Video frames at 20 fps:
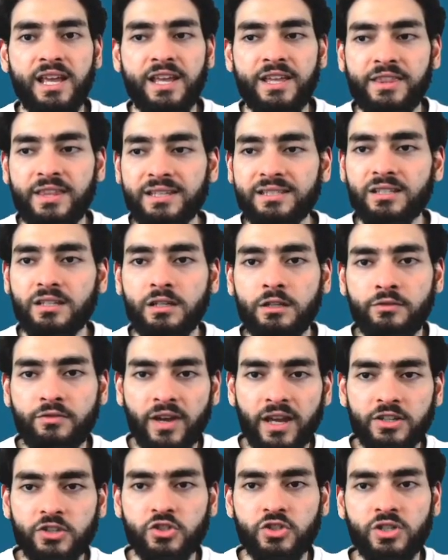This
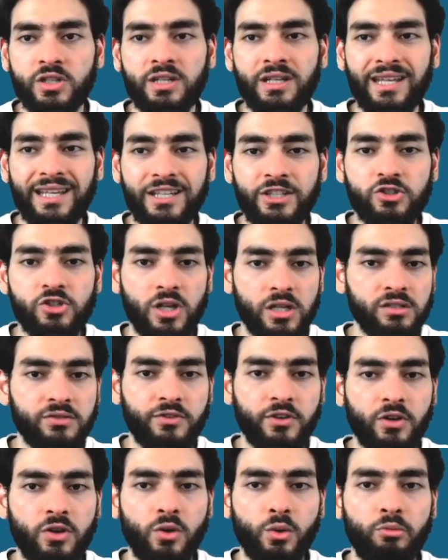convection heat
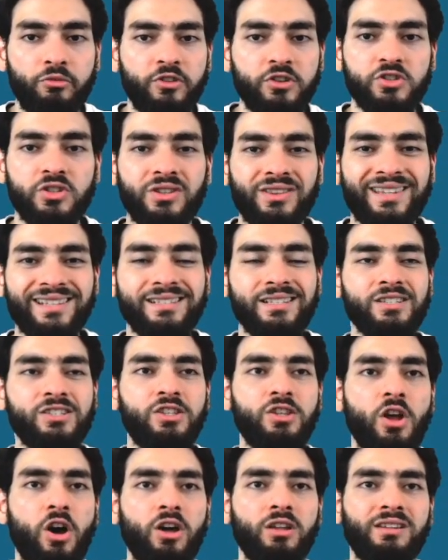transfer coefficient, this is
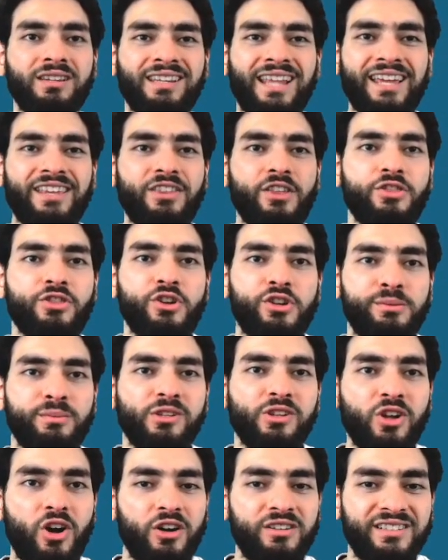not like the thermal
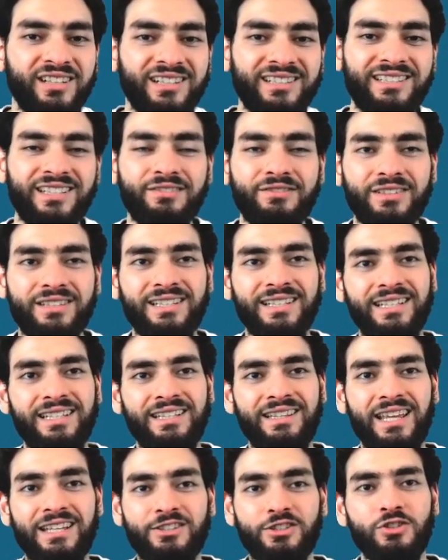conductivity
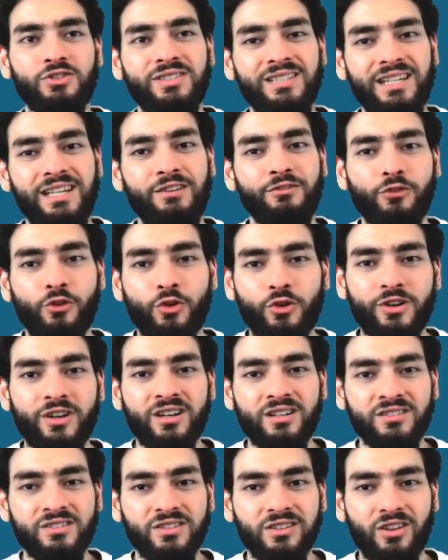that you see in
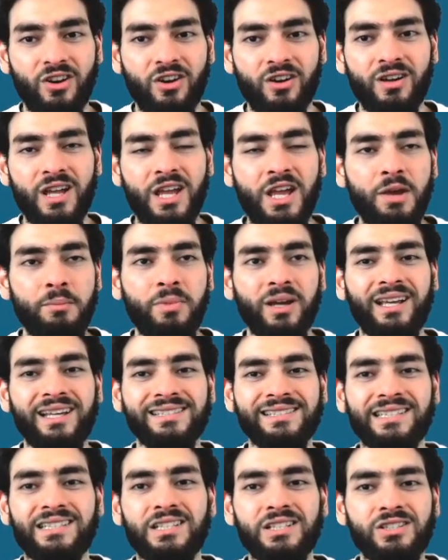Fourier's law, because
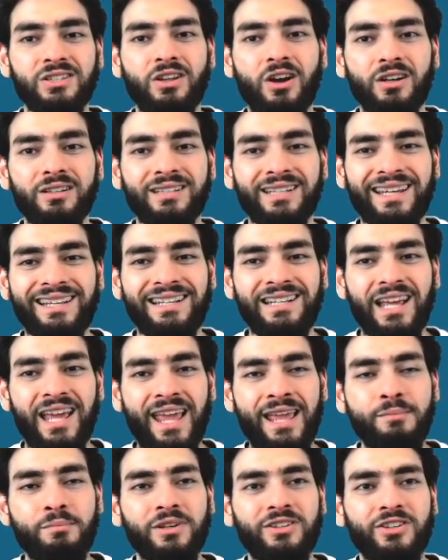it is not
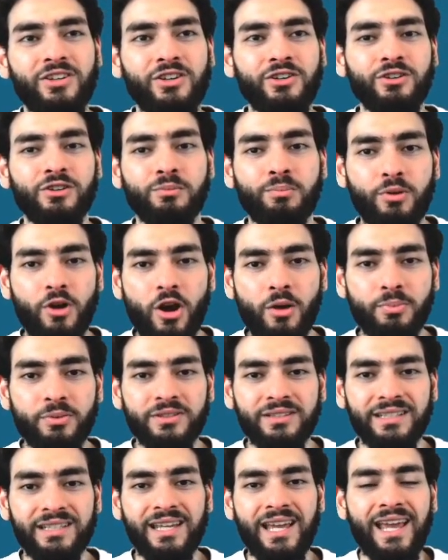a material
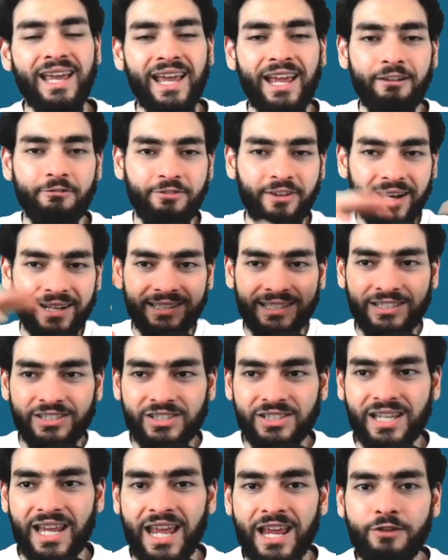property. In fact, it's
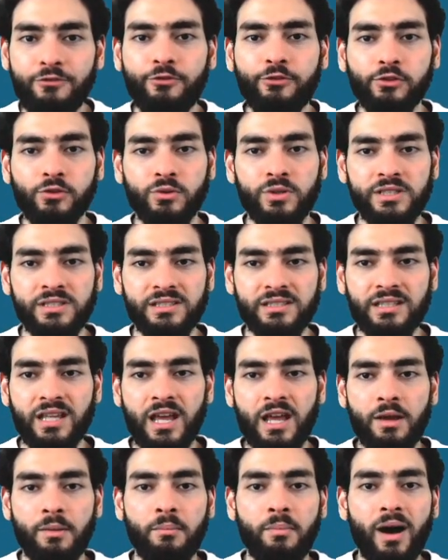influenced
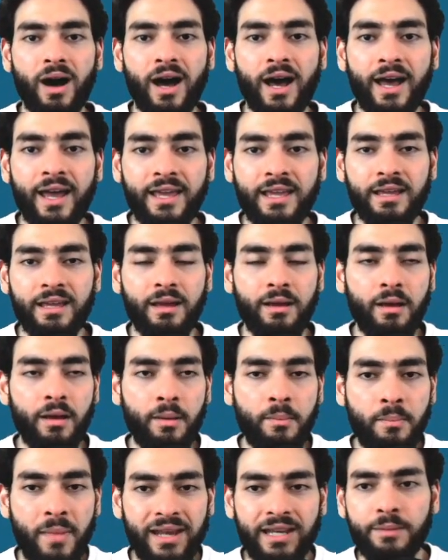by
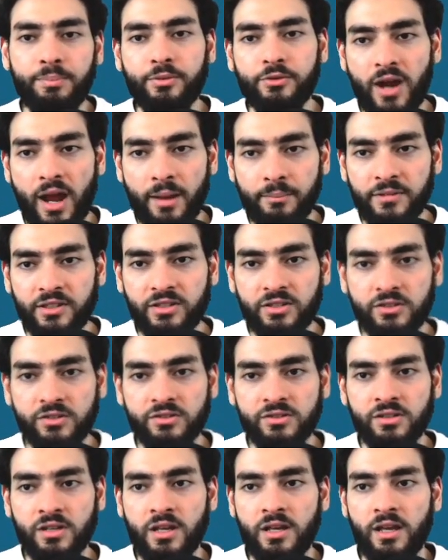many
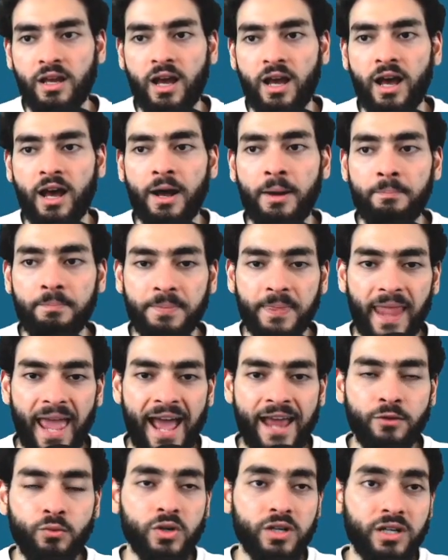parameters.
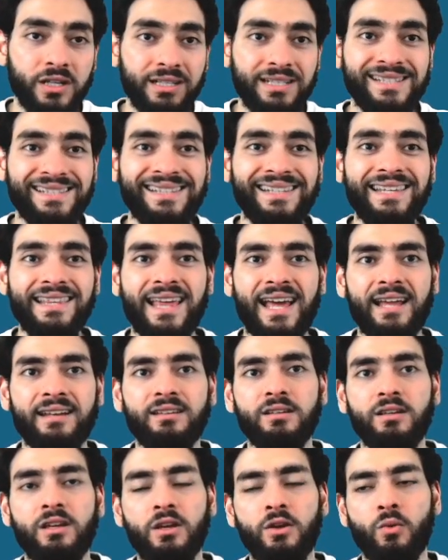And we're going to see that
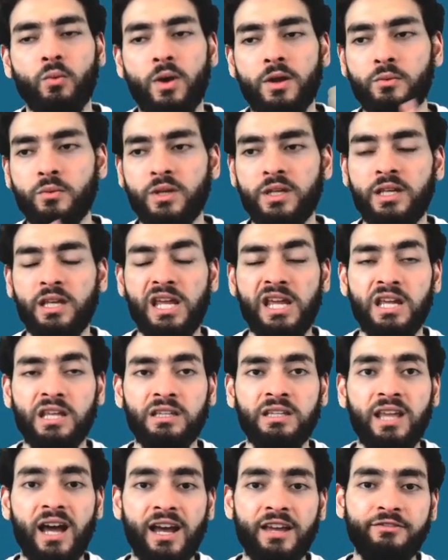when we
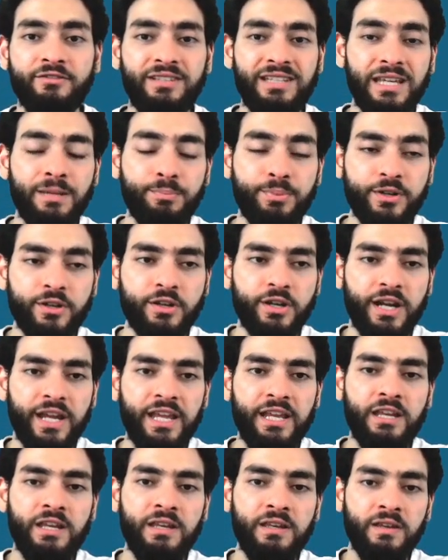dive deeper
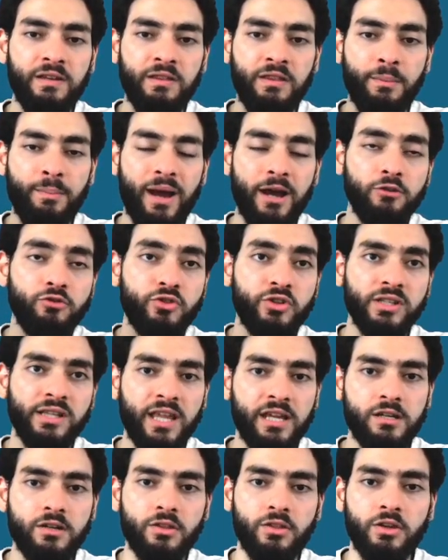in the boundary
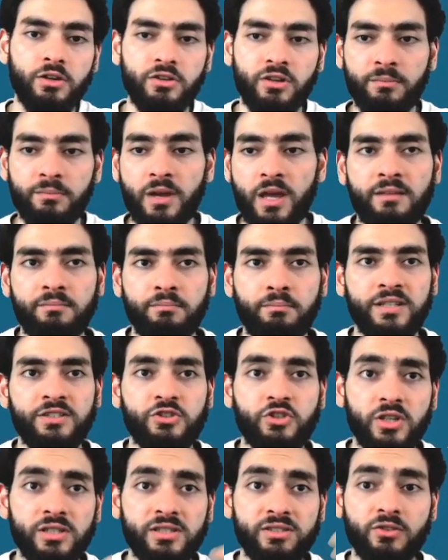layer theorem. But
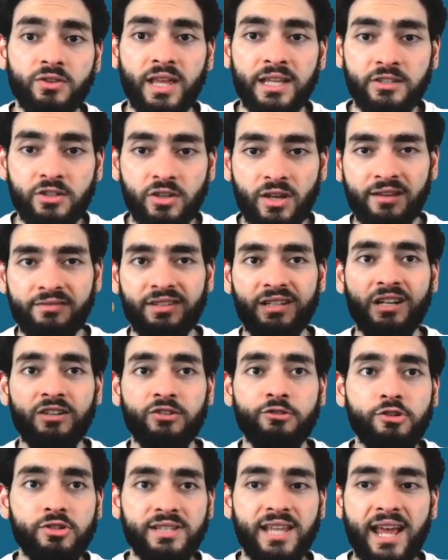just so that you have an
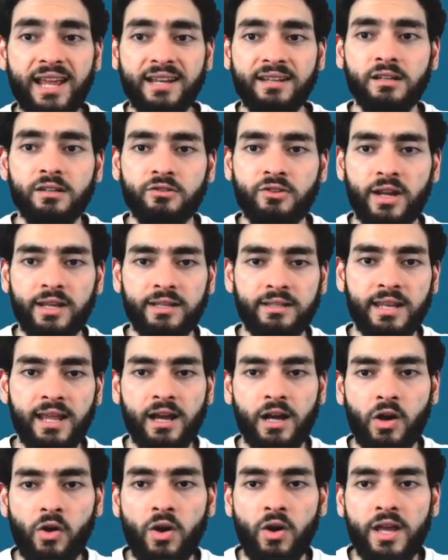understanding right
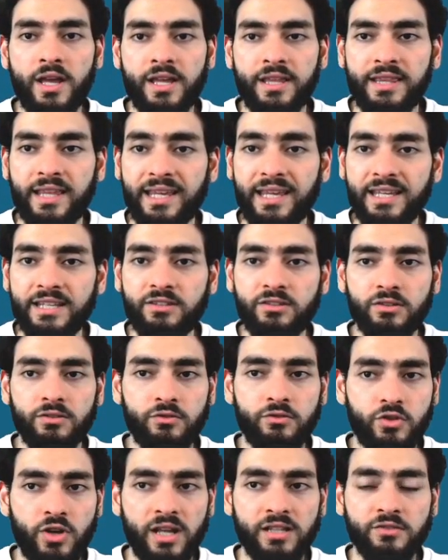now, the heat
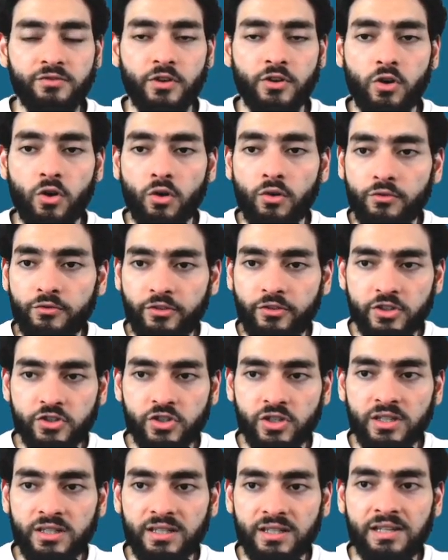transfer
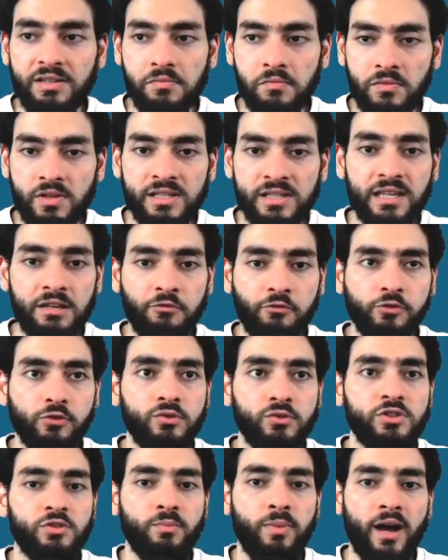coefficient is
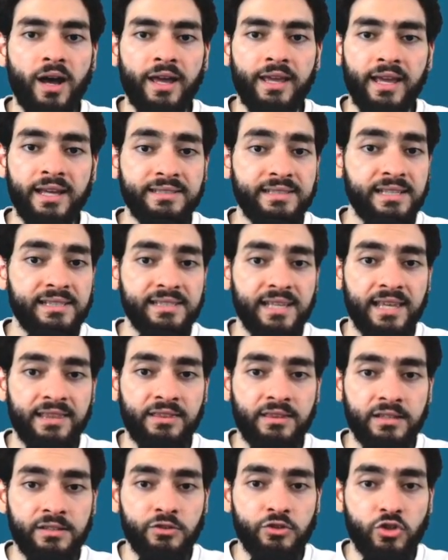influenced by, as I said,
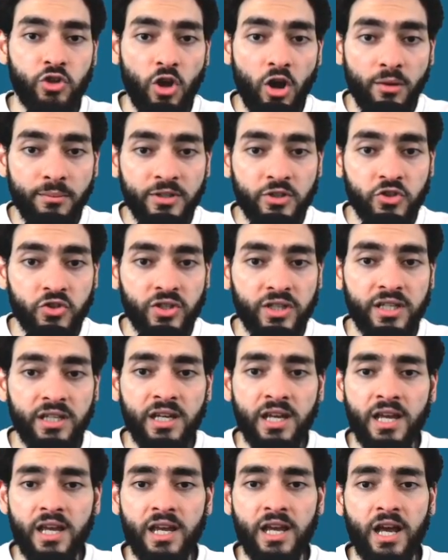the geometry
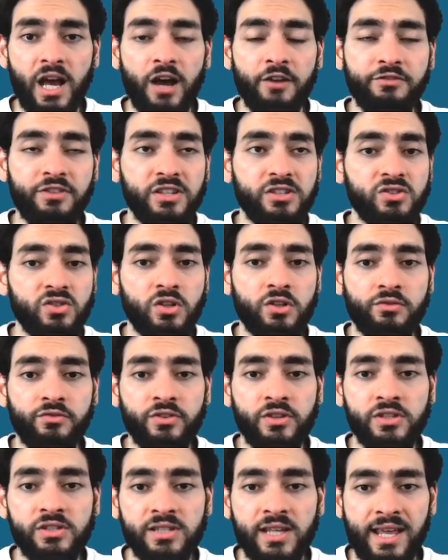of the
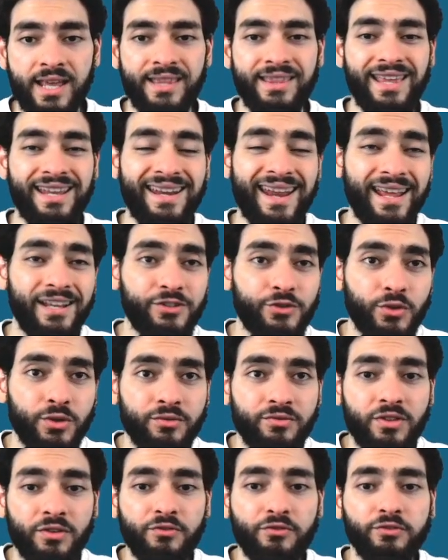surface, the nature
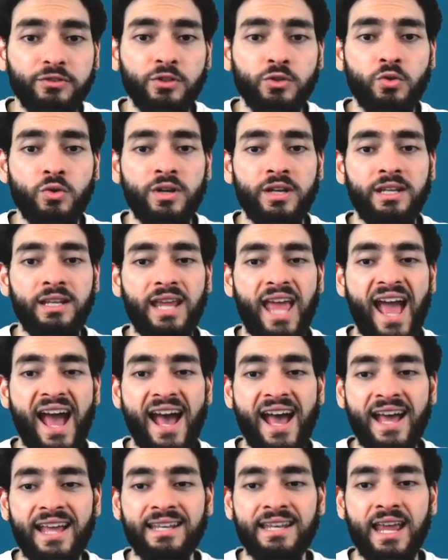of the fluid,
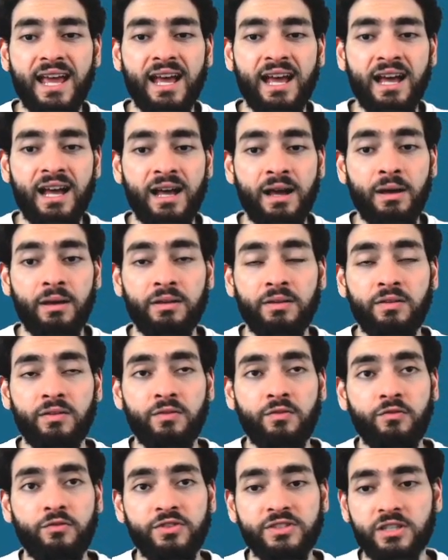and
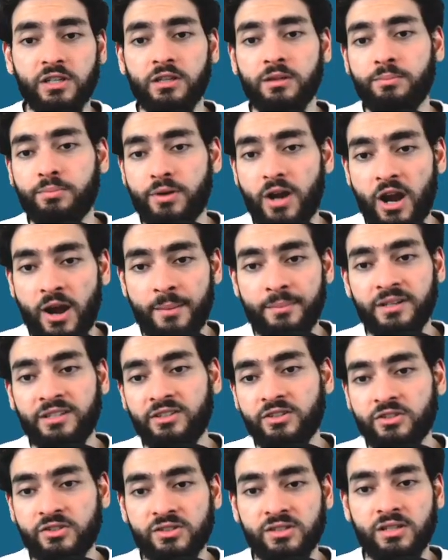physical
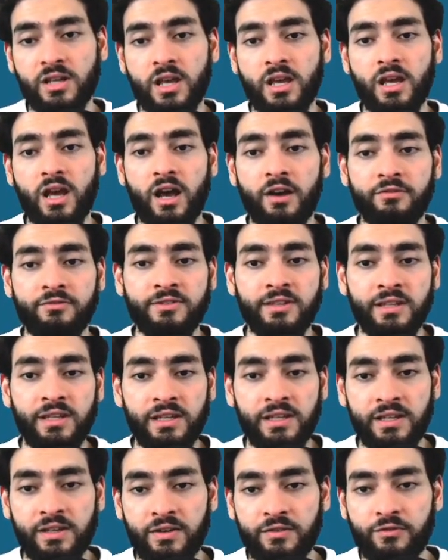parameters of
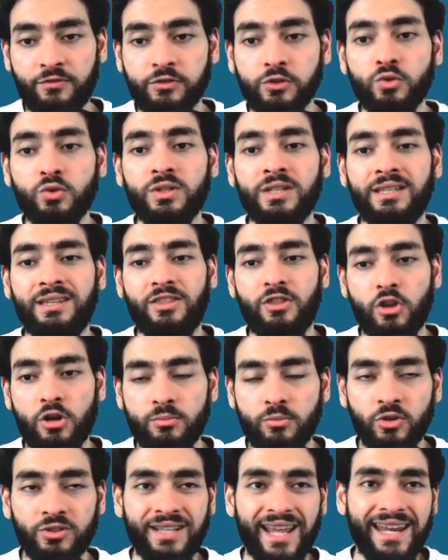the fluid
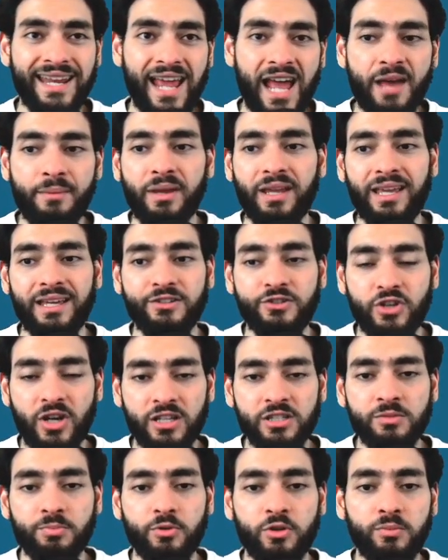thermodynamic and
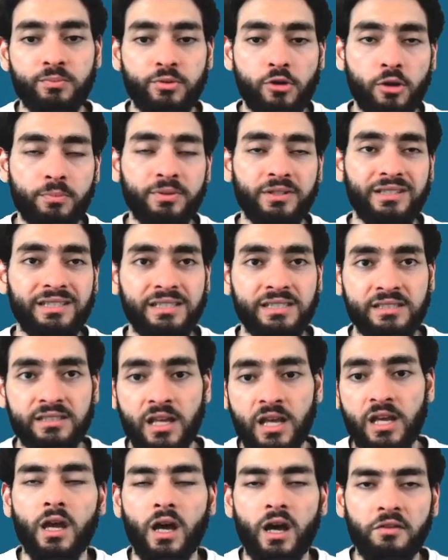transport properties
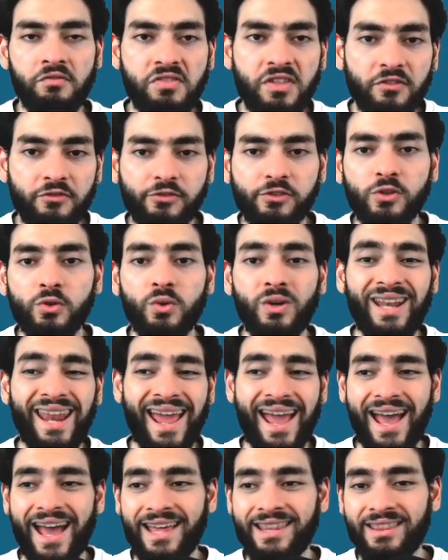of the fluid
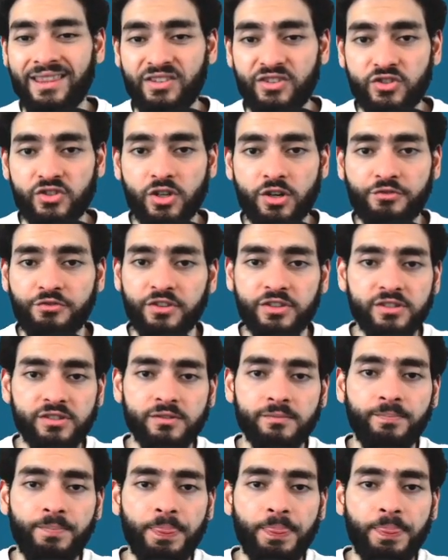and the surface.